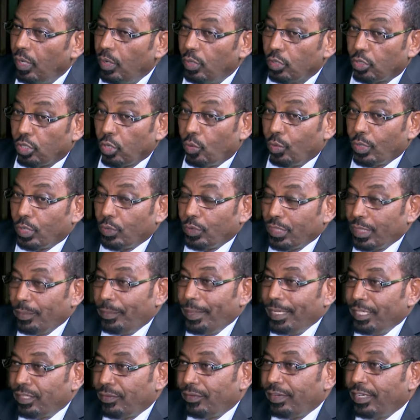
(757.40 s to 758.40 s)
So what was the
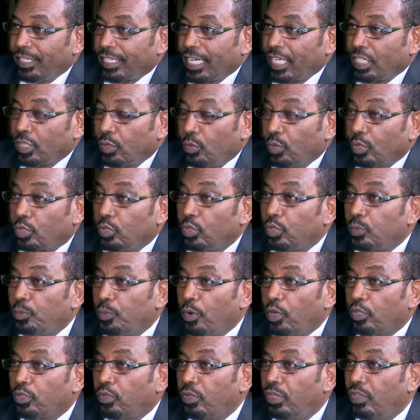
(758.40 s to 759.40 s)
basis of the discussion? What was
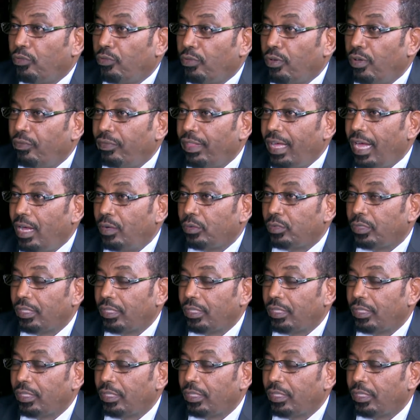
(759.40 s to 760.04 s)
brought on the floor of the House?